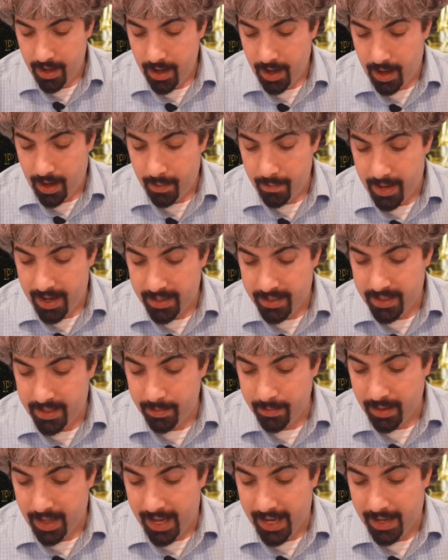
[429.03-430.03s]
And it
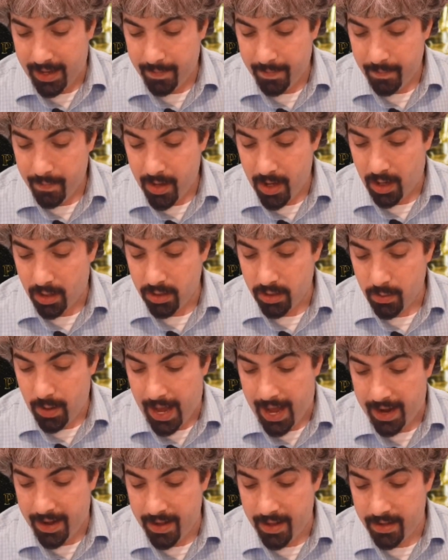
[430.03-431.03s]
seemed like it also
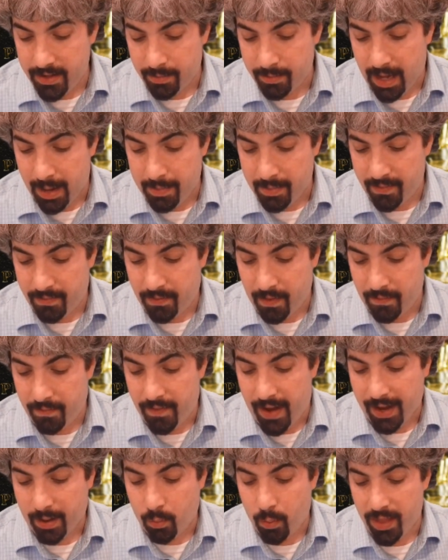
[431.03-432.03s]
had some type of
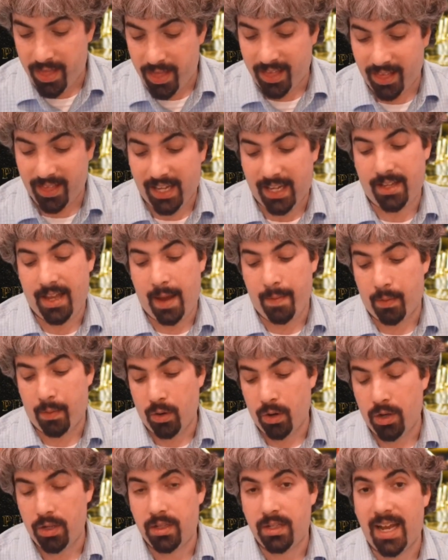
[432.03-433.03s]
effect with link
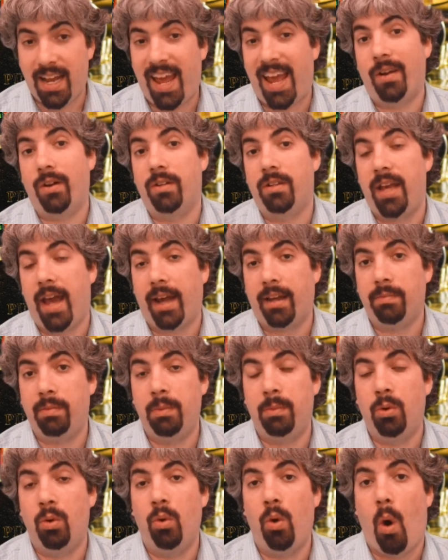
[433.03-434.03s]
neighborhoods, anchor text.
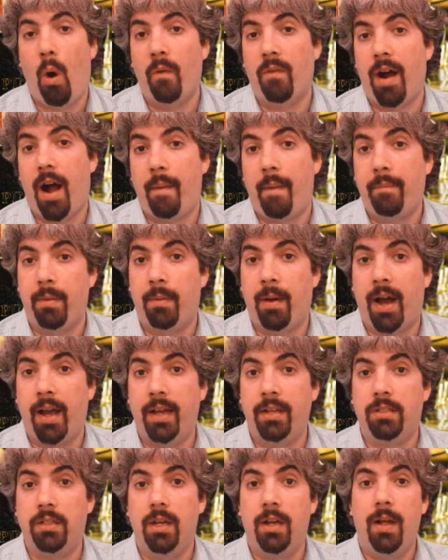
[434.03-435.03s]
People who
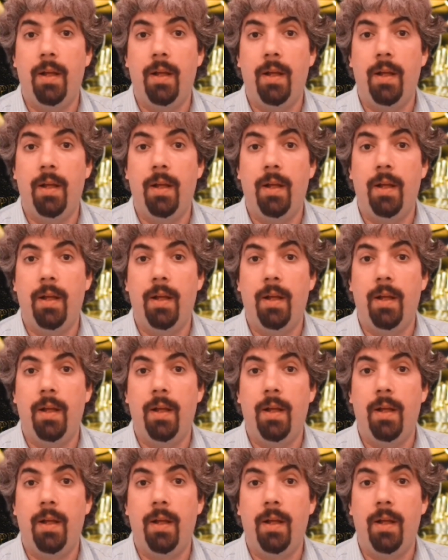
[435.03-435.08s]
over-optimized